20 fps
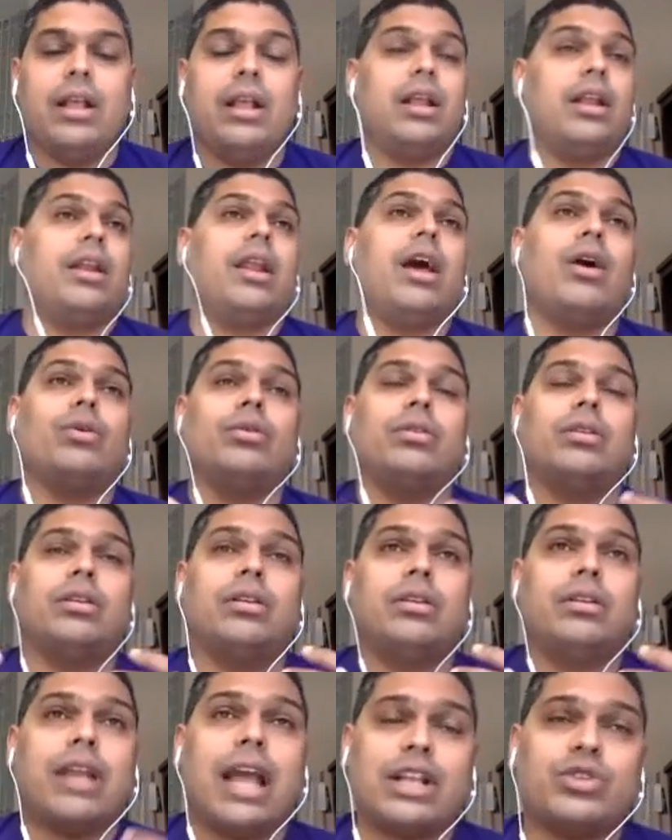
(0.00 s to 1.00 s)
Now,
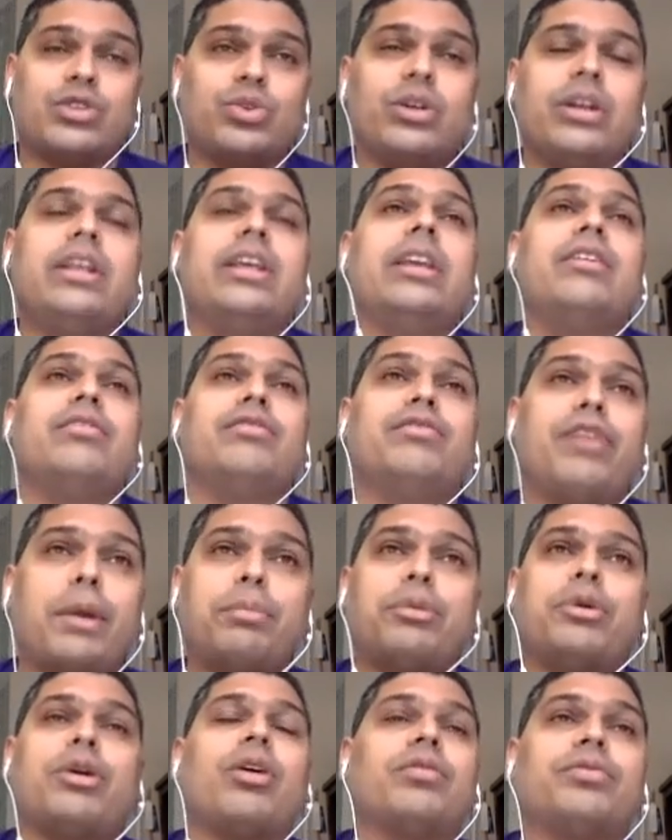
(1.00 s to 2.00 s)
naturally,
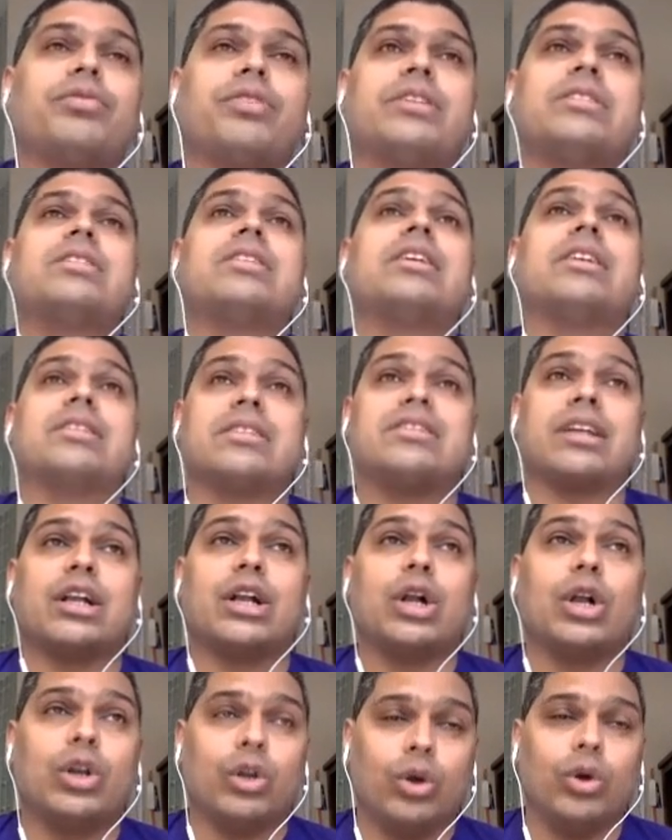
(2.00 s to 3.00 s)
web conferencing is a
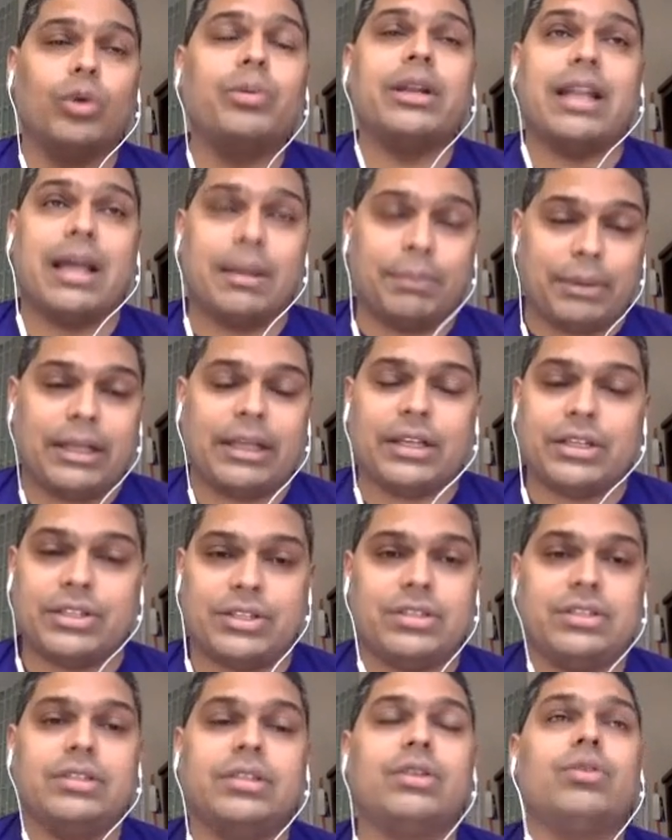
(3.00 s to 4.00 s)
global
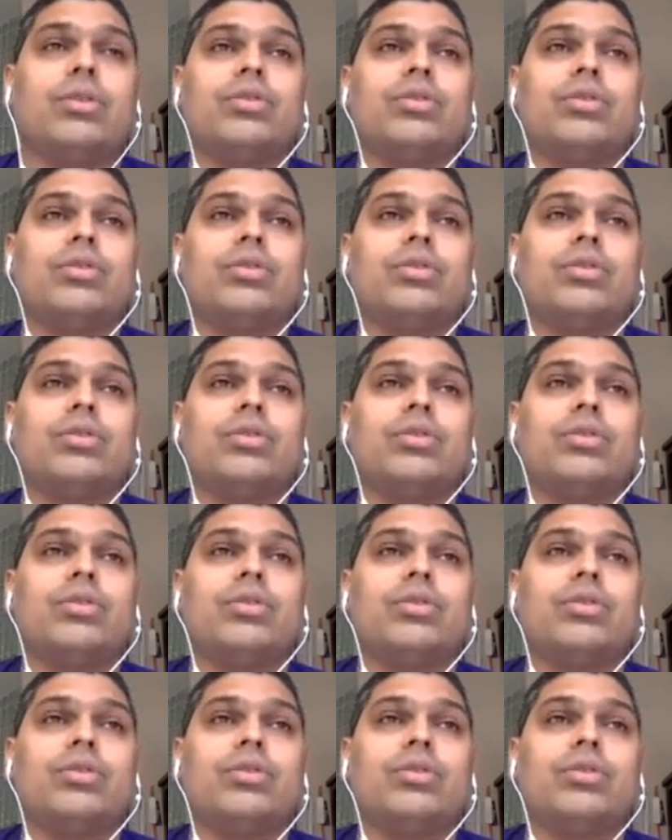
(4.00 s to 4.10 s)
application.